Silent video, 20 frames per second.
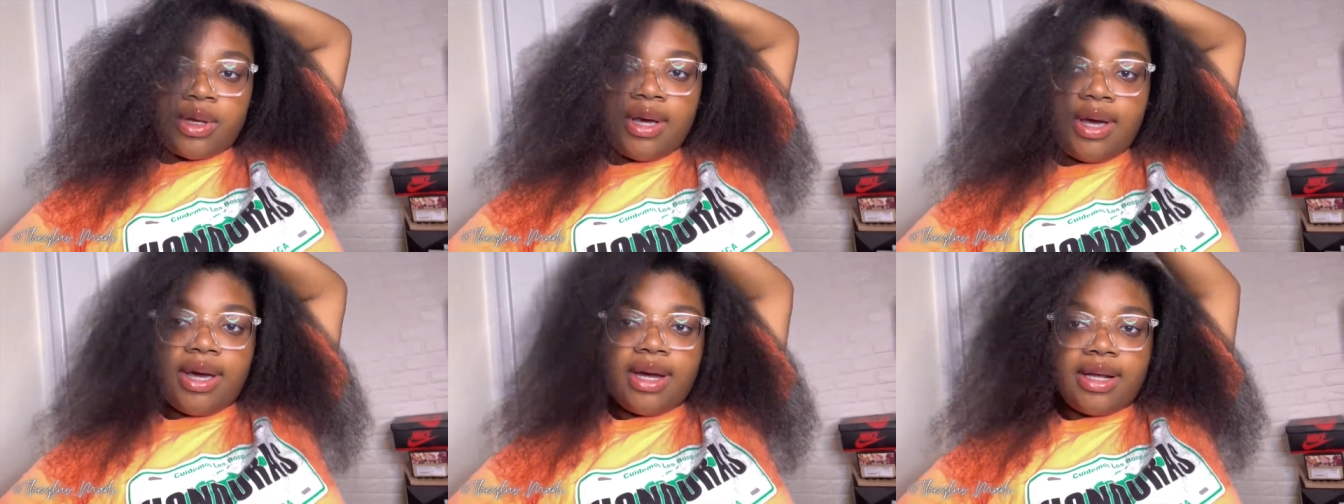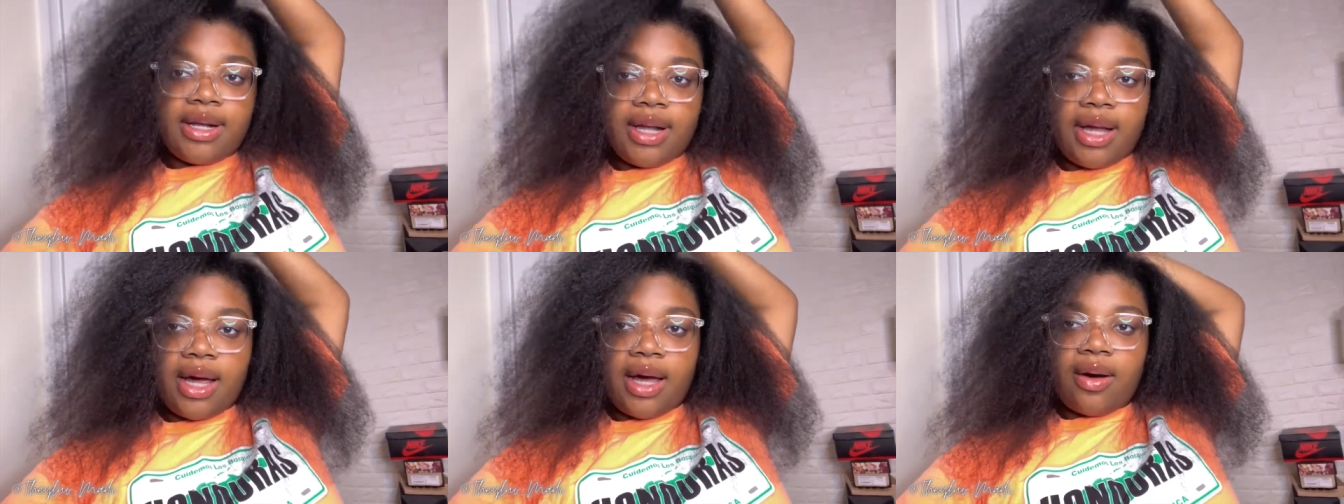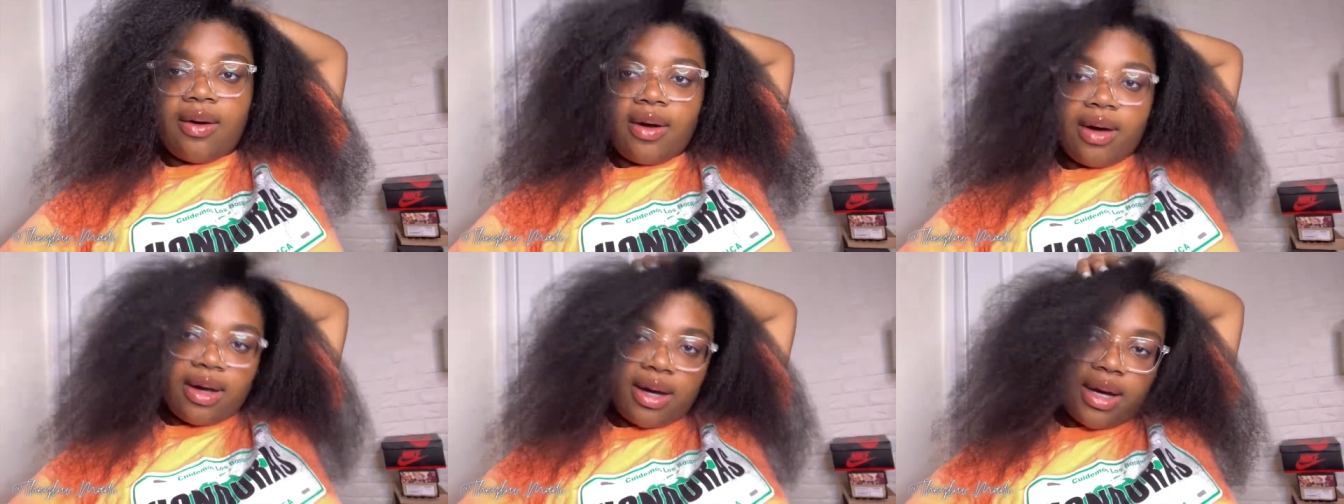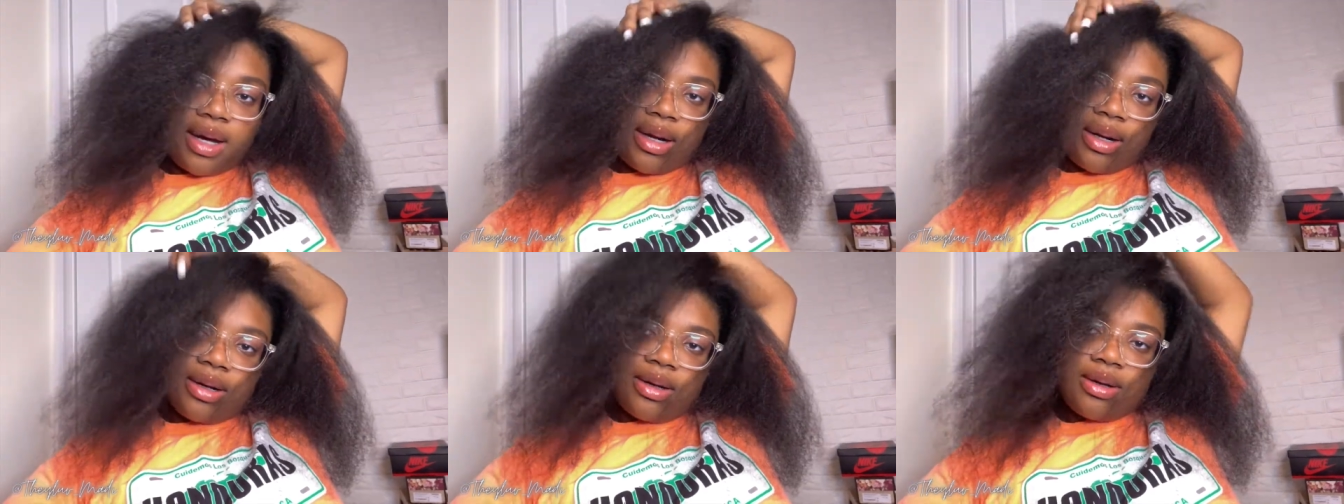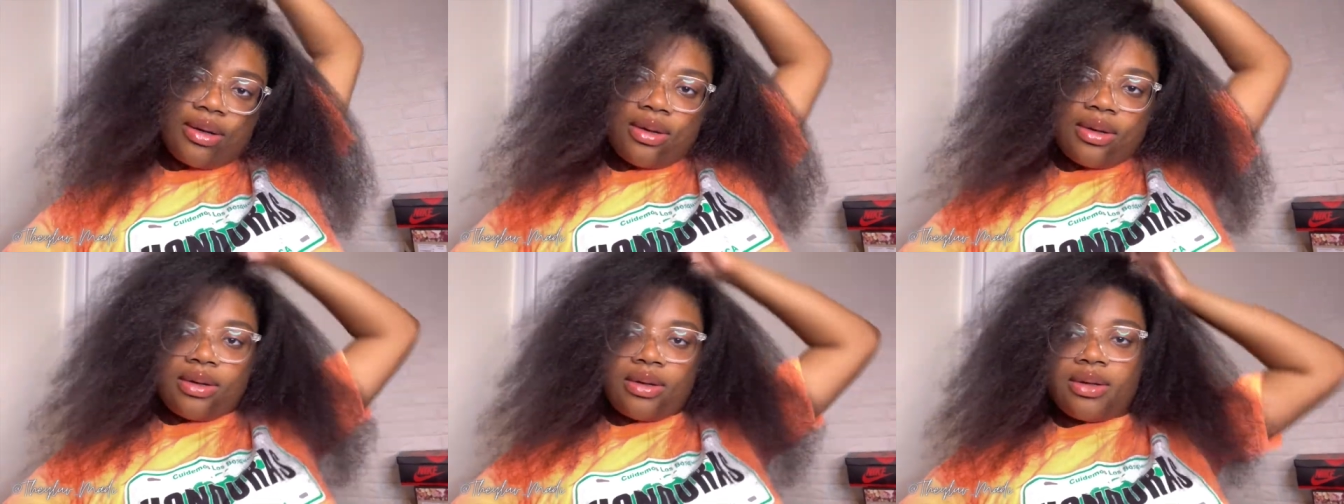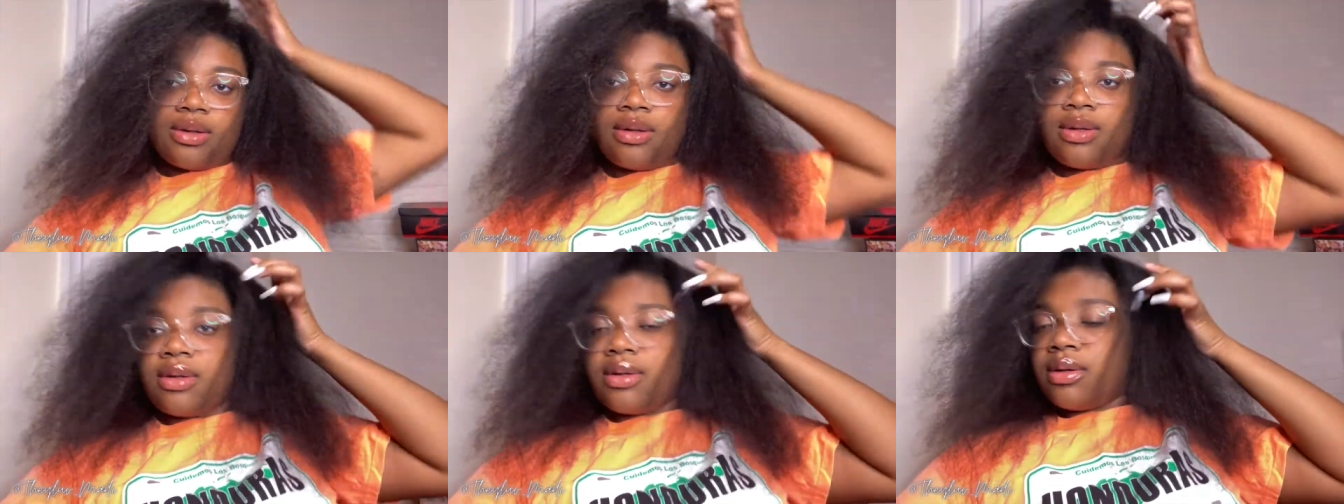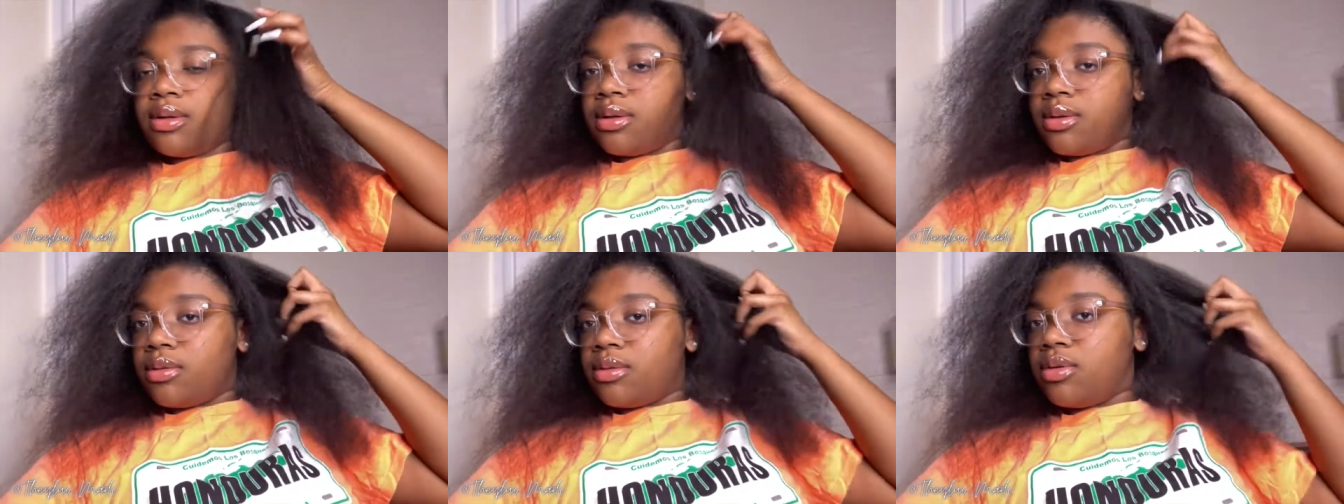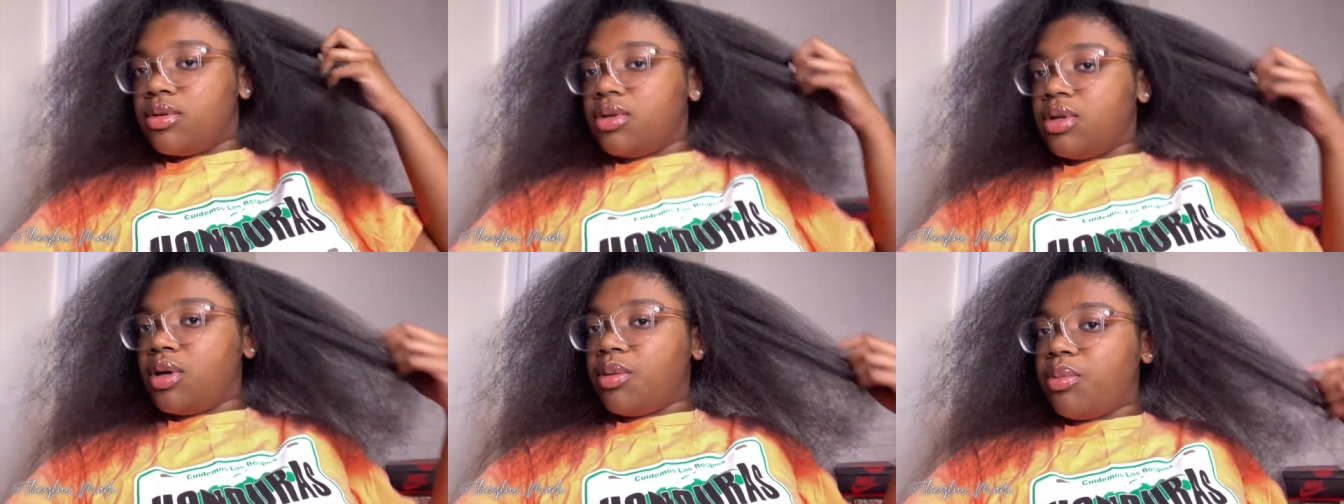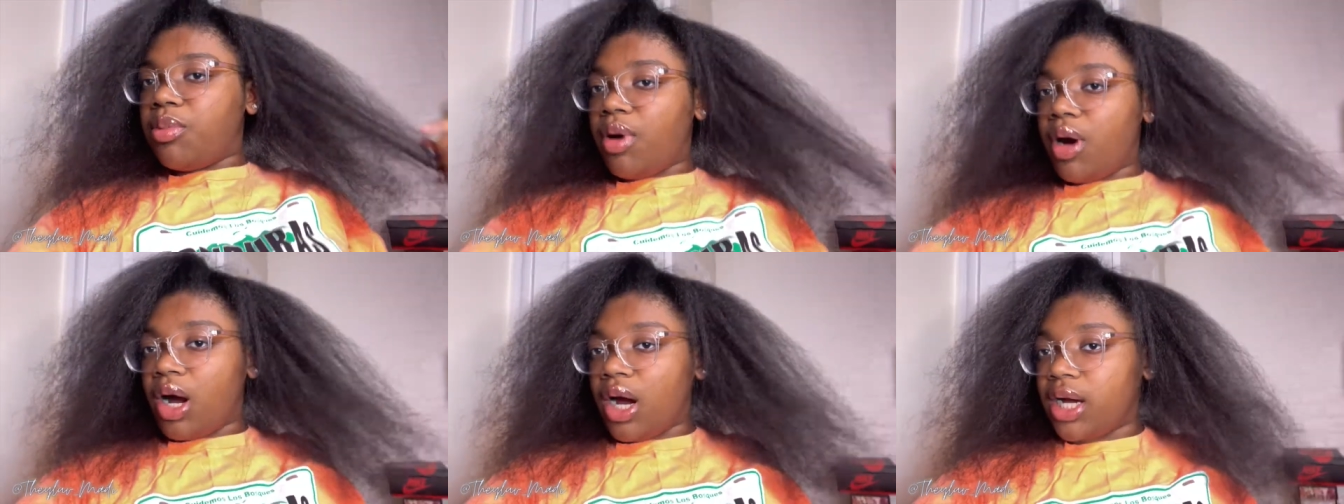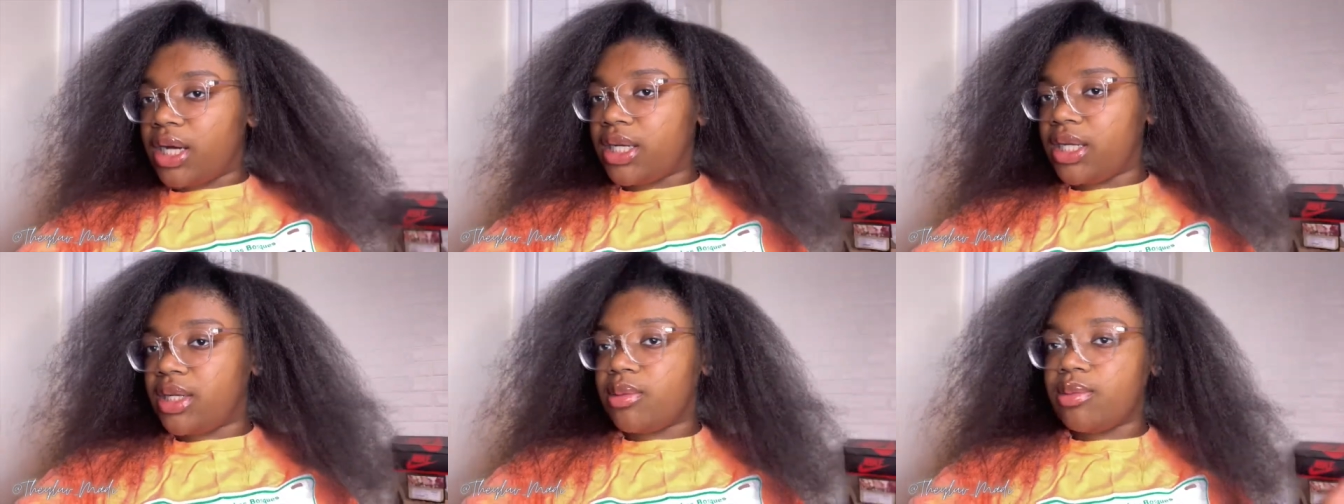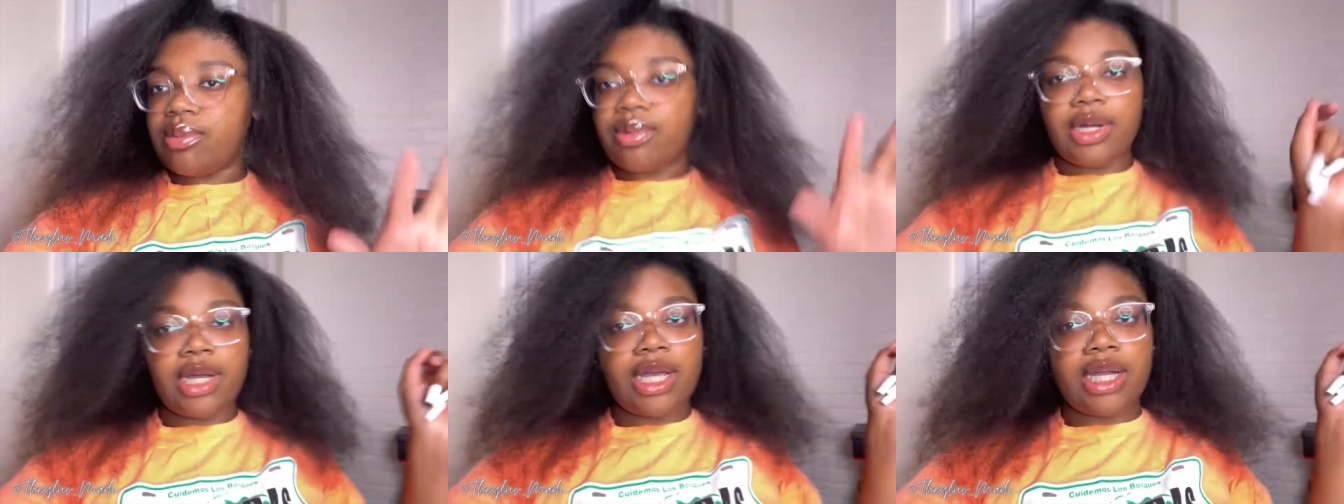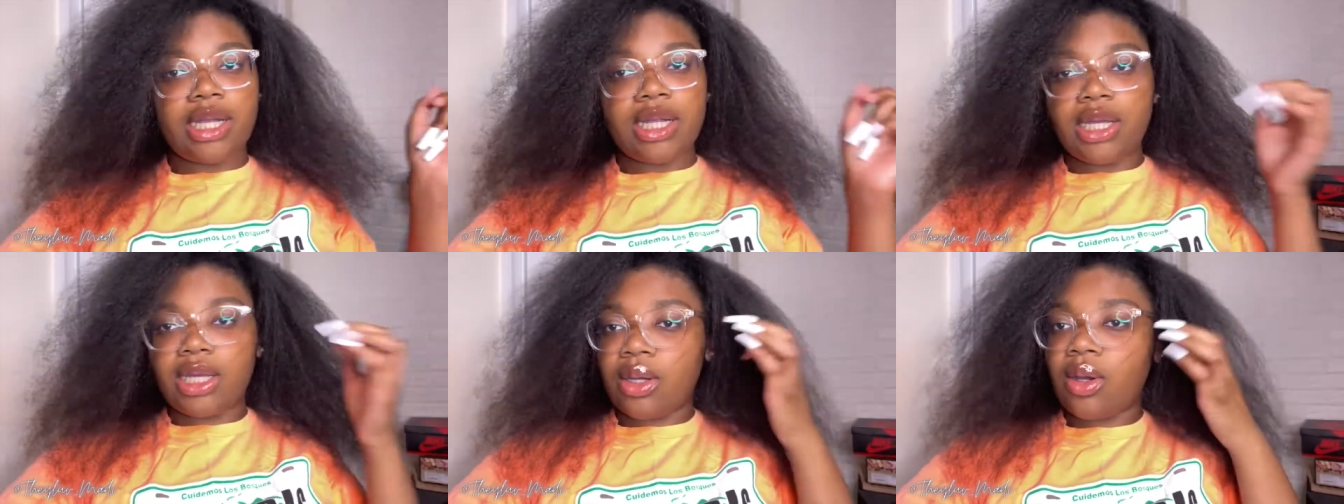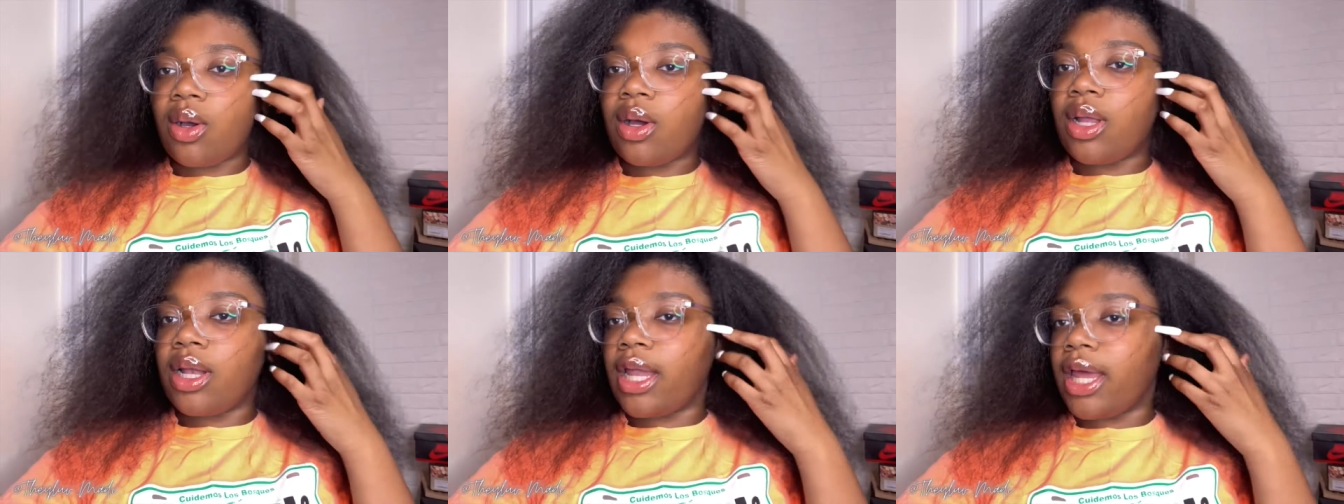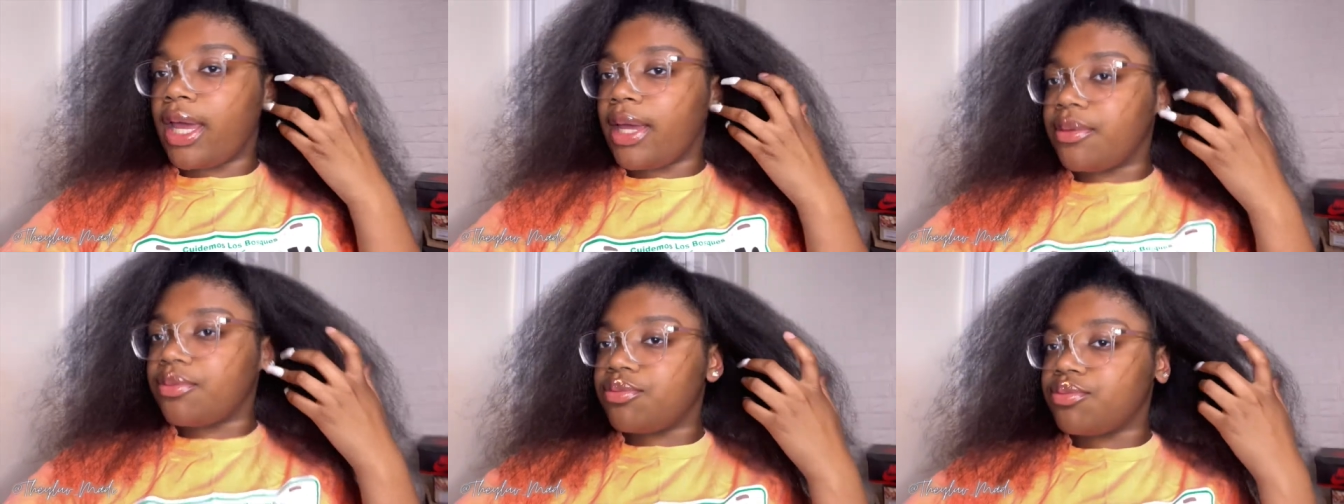And now I gotta, you know, part it, braid it, all that.